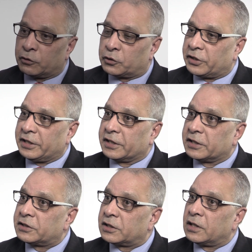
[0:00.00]
you three
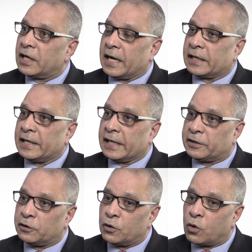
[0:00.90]
years and let
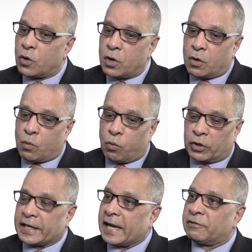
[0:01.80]
you know
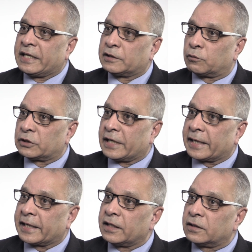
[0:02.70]
what evidence was
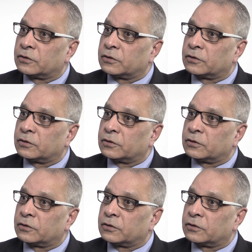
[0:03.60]
lacking,